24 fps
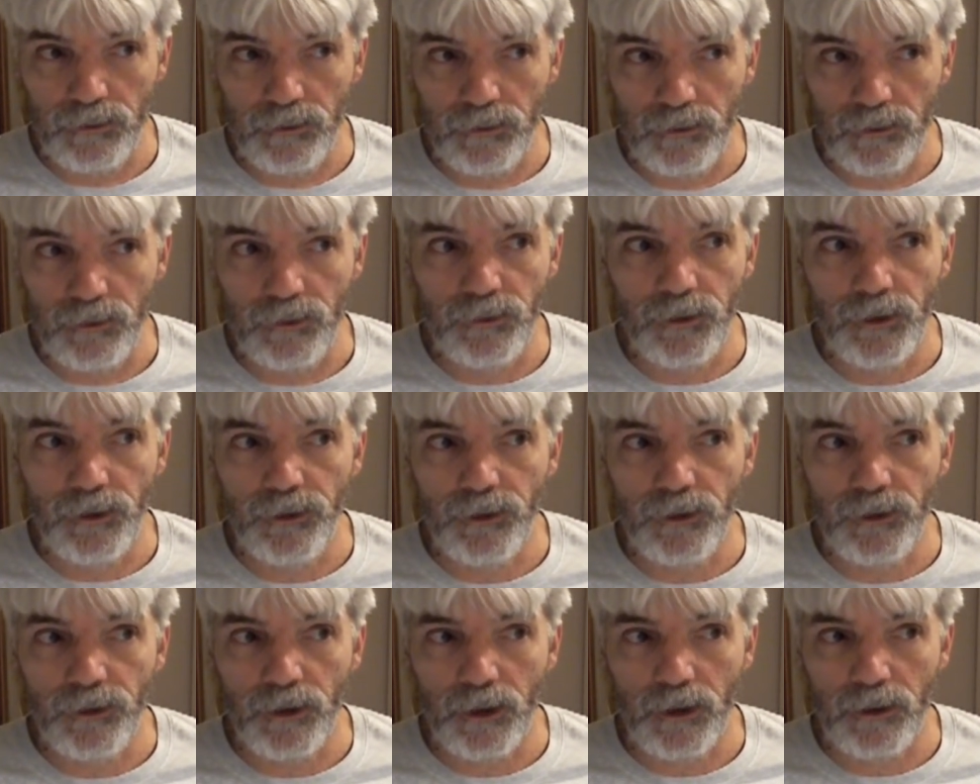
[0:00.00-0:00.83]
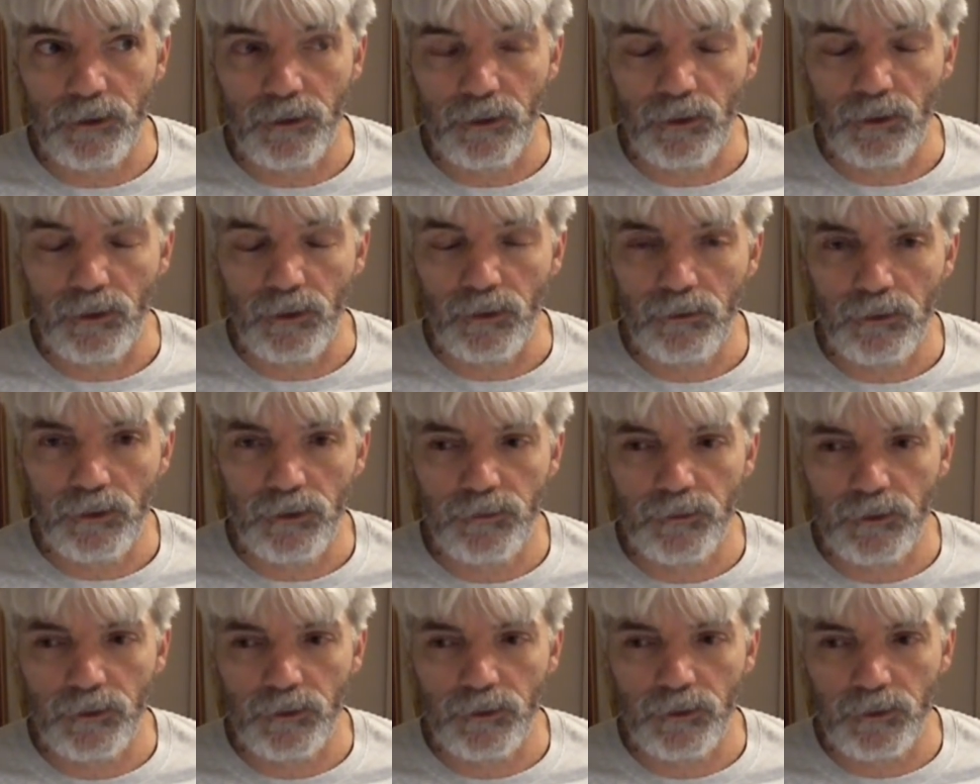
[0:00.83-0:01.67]
So
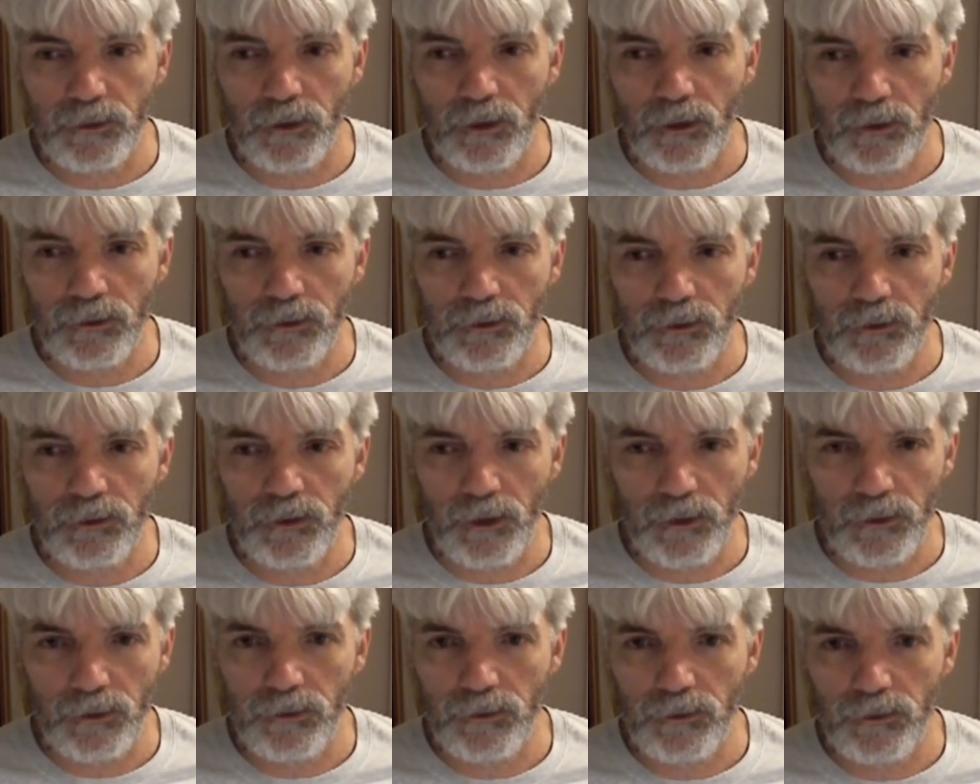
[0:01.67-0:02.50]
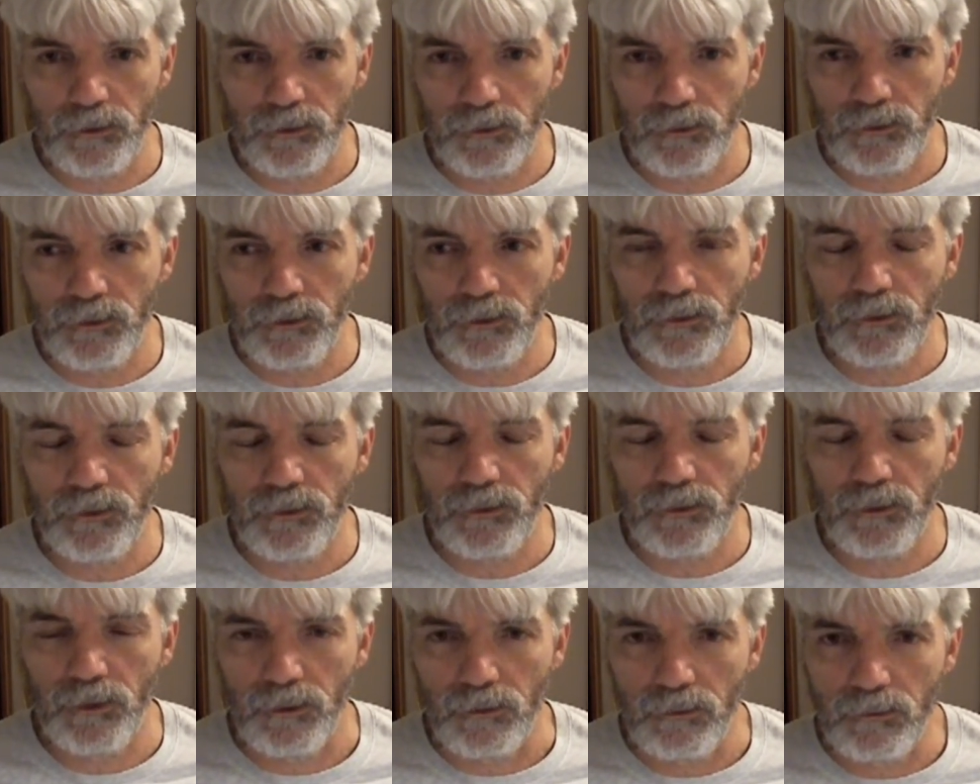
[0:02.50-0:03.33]
it's not a God that
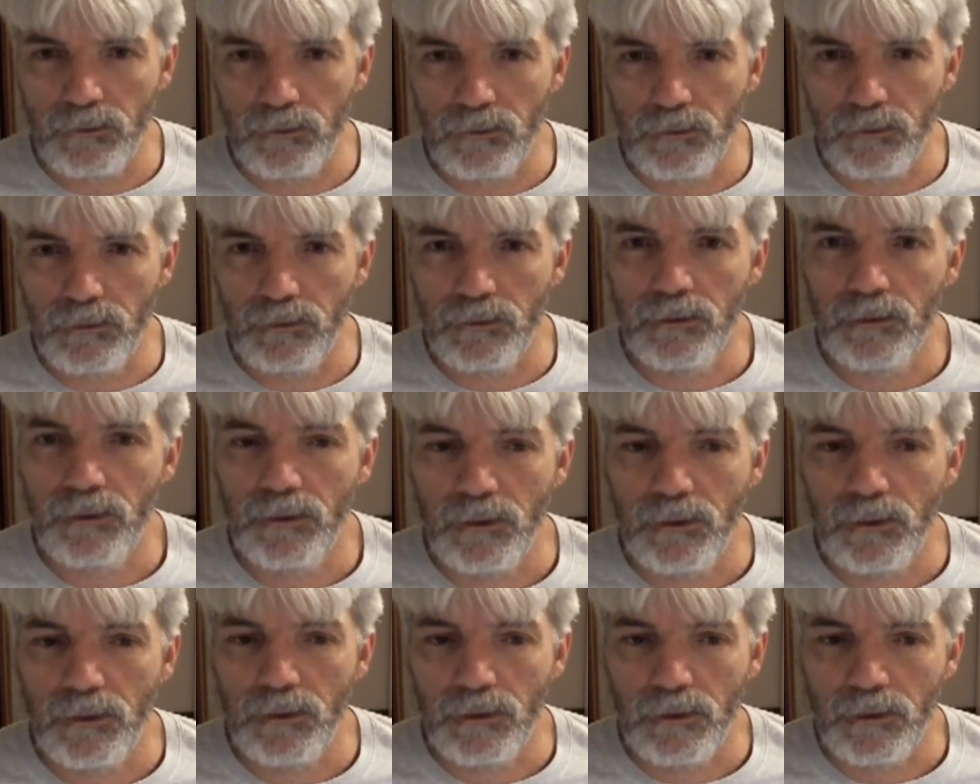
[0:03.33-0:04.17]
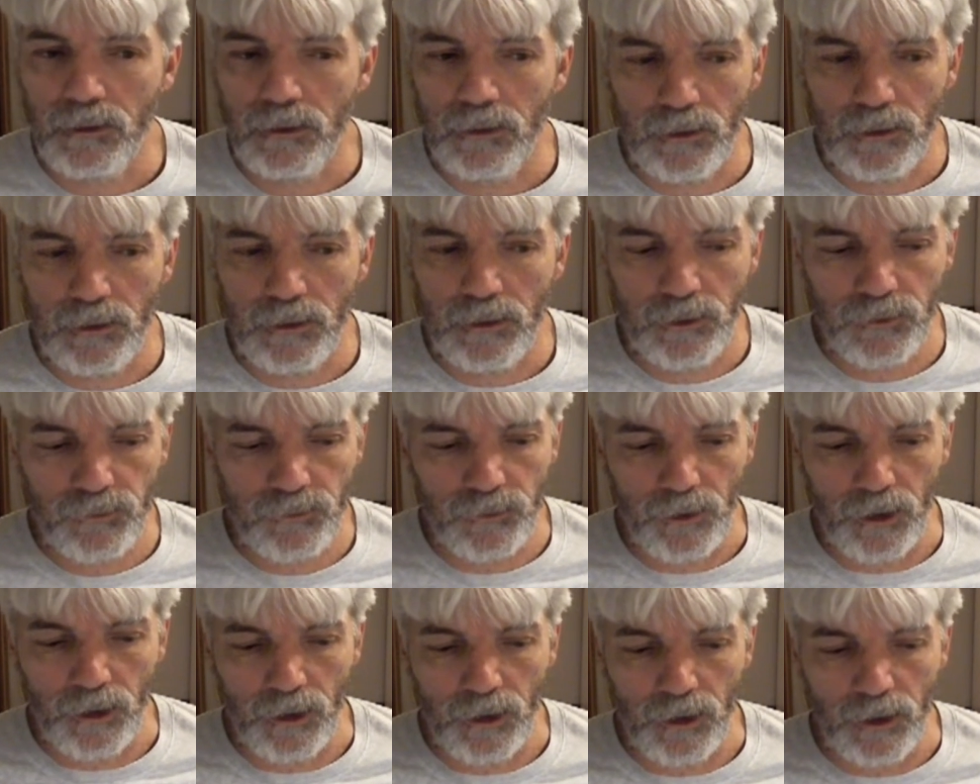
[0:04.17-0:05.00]
you did not know.
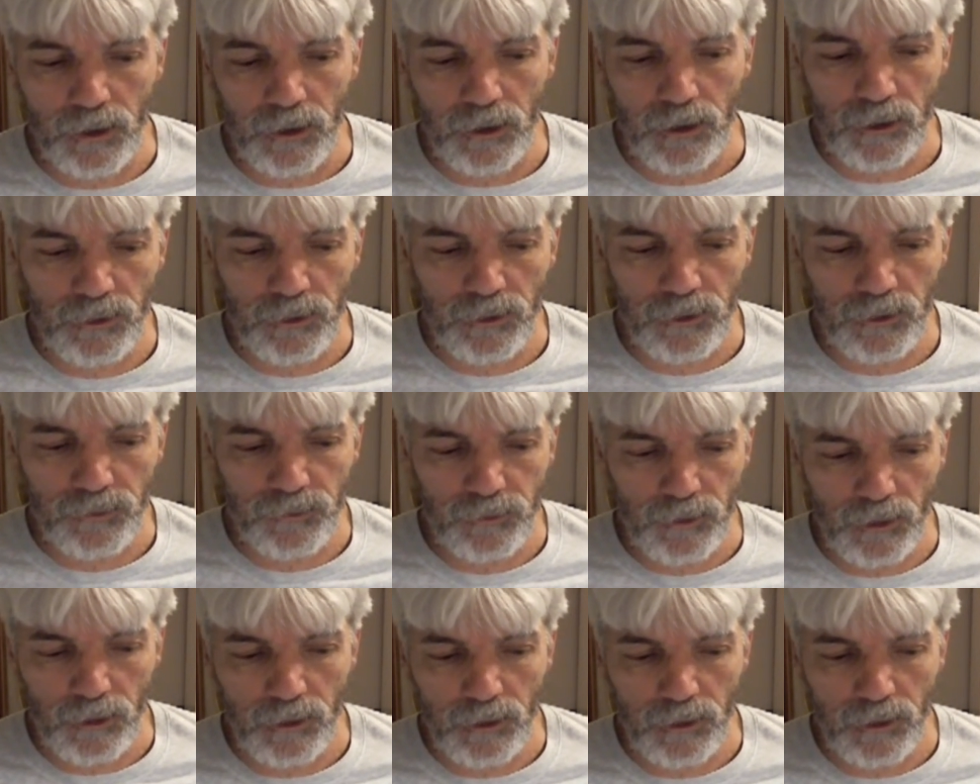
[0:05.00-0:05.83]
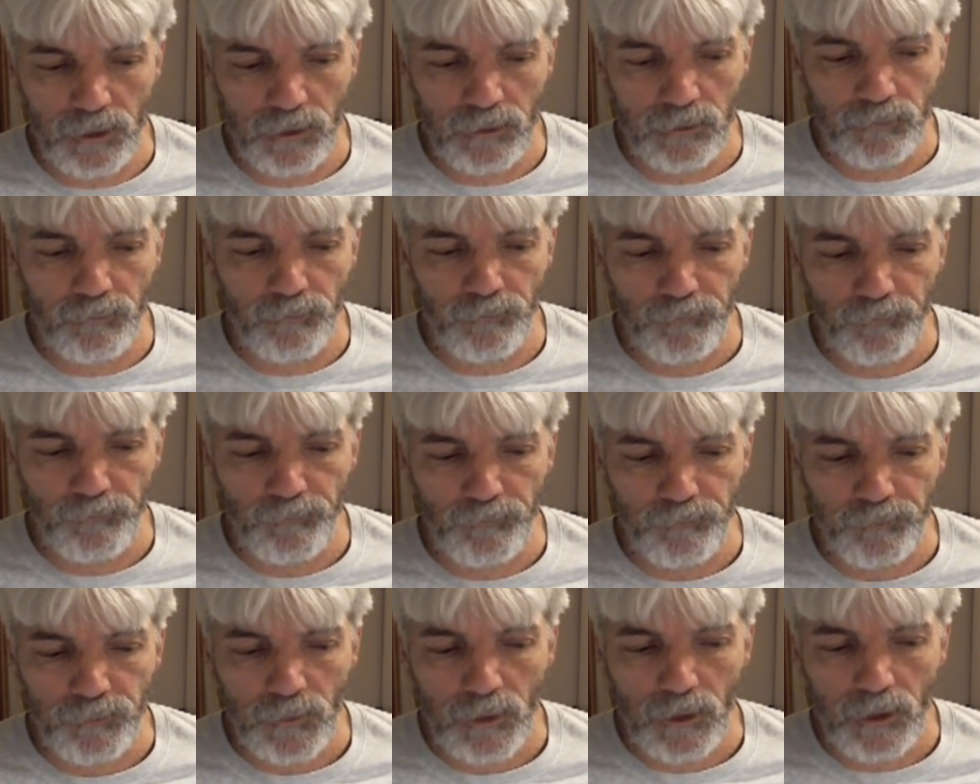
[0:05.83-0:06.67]
It's a God that you do
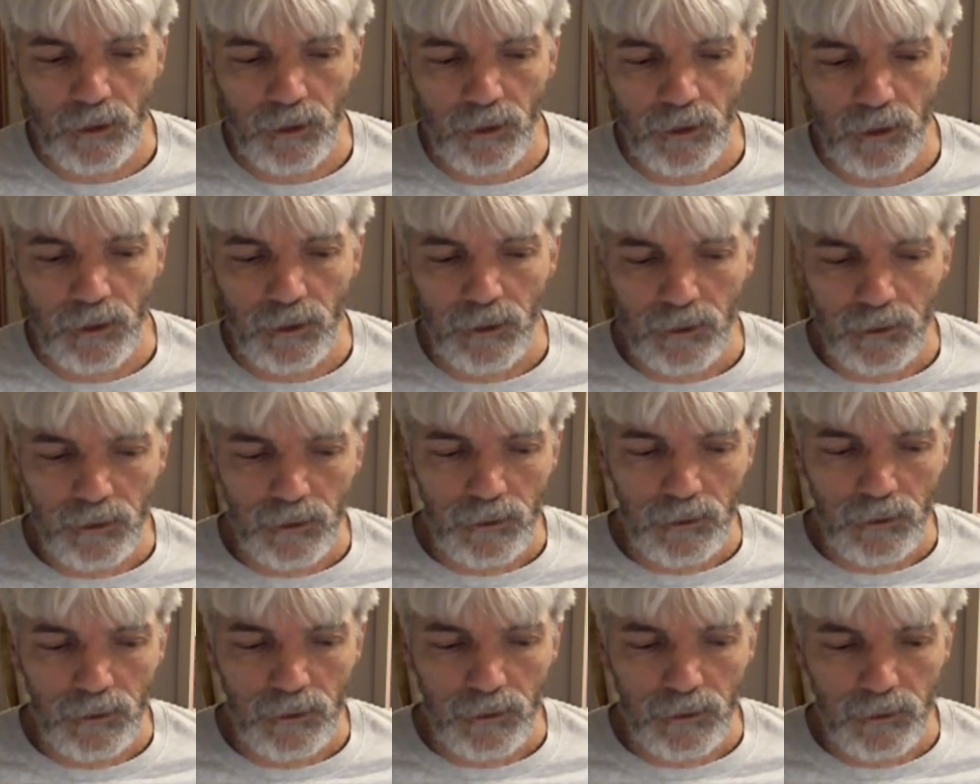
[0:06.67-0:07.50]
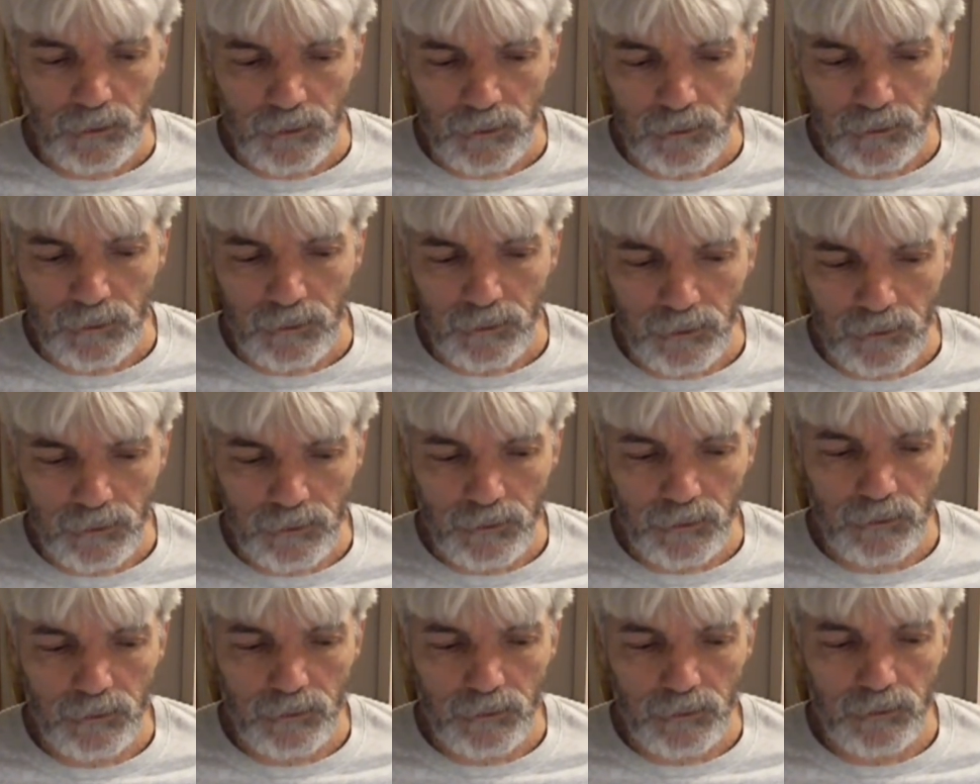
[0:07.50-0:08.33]
know. It's